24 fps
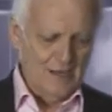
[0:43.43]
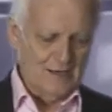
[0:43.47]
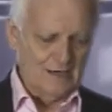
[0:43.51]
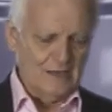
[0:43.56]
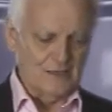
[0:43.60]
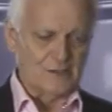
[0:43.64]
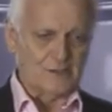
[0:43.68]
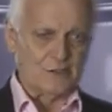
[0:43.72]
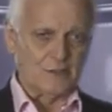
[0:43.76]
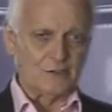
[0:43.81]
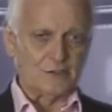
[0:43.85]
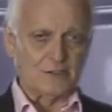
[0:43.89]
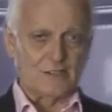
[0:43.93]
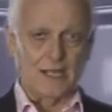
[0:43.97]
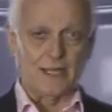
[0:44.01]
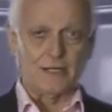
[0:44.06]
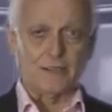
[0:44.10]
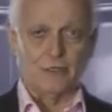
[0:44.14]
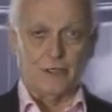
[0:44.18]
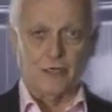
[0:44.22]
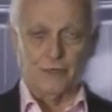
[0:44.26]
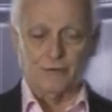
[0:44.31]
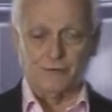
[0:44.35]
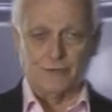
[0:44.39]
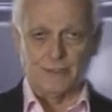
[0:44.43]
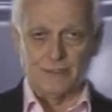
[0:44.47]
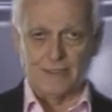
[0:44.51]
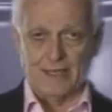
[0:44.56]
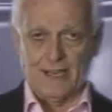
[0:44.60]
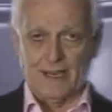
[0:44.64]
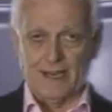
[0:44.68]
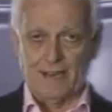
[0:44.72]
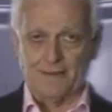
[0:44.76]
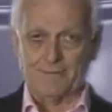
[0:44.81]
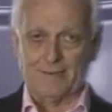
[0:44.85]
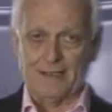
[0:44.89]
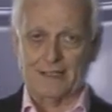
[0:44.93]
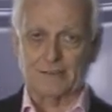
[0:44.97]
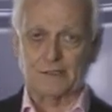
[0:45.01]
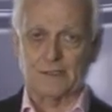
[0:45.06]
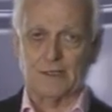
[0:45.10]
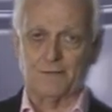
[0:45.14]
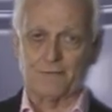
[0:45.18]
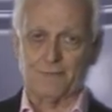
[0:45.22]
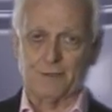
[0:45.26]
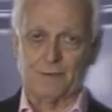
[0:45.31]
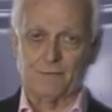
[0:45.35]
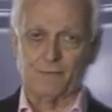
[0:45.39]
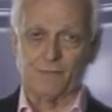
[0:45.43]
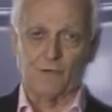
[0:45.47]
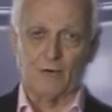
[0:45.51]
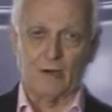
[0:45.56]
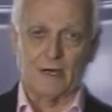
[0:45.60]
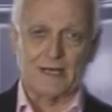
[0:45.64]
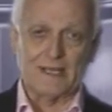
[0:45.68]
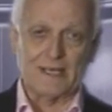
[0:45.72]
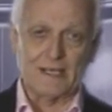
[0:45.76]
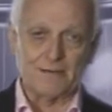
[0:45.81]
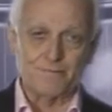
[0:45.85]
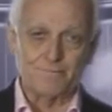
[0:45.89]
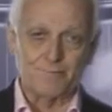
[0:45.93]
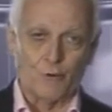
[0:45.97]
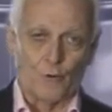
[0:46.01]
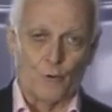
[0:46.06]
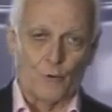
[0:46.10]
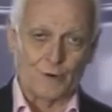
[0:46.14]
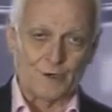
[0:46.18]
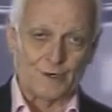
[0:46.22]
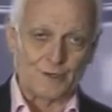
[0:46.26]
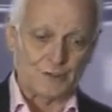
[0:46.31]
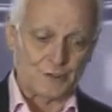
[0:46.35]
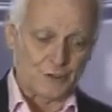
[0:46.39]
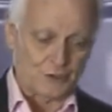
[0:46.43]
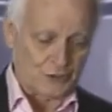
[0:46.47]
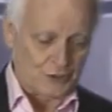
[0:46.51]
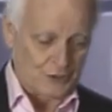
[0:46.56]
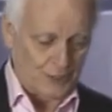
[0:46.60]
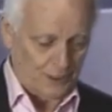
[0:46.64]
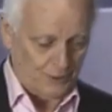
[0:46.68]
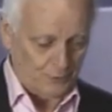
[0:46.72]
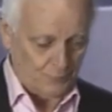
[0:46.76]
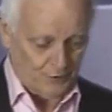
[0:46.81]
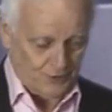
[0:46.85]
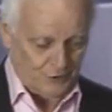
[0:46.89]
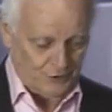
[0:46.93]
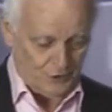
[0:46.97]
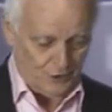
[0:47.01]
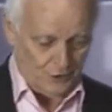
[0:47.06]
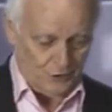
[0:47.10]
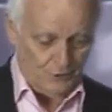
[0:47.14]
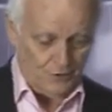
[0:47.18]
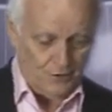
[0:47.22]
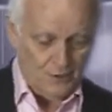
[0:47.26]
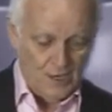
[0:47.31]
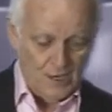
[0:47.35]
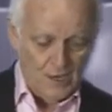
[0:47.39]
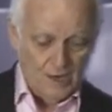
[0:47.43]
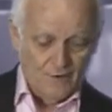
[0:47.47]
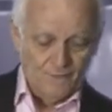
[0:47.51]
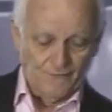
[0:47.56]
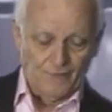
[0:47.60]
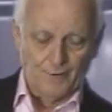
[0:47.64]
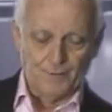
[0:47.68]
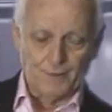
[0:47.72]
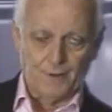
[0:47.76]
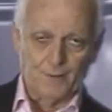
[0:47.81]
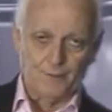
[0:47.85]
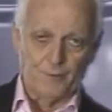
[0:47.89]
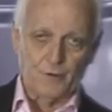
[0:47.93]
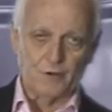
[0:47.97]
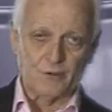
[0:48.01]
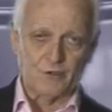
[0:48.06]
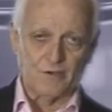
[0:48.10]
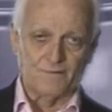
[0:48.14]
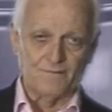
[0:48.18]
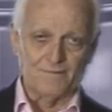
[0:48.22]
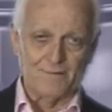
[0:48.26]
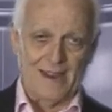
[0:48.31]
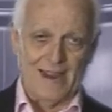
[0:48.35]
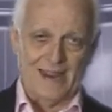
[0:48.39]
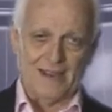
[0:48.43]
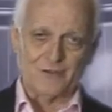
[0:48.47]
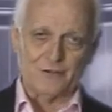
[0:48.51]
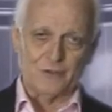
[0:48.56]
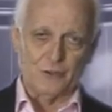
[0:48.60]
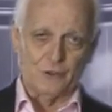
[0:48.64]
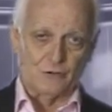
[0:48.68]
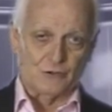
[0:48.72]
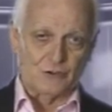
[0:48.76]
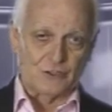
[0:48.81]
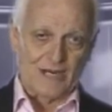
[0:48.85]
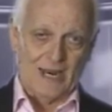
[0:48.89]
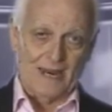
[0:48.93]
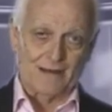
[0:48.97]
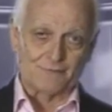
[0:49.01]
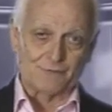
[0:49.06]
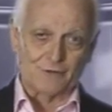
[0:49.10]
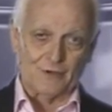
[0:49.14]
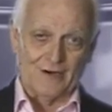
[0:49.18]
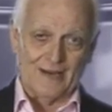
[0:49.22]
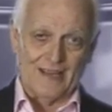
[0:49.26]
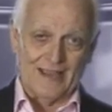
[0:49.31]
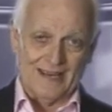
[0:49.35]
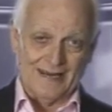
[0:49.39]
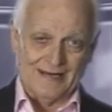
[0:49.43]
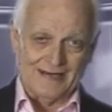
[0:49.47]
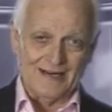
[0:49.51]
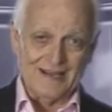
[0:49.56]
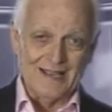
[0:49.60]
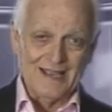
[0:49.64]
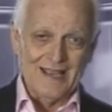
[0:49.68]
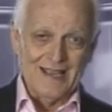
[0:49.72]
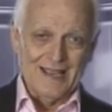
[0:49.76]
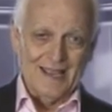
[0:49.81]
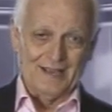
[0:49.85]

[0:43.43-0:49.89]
Listen, stay tuned today. I've got something really important to share with you from the book of Matthew, chapter 8.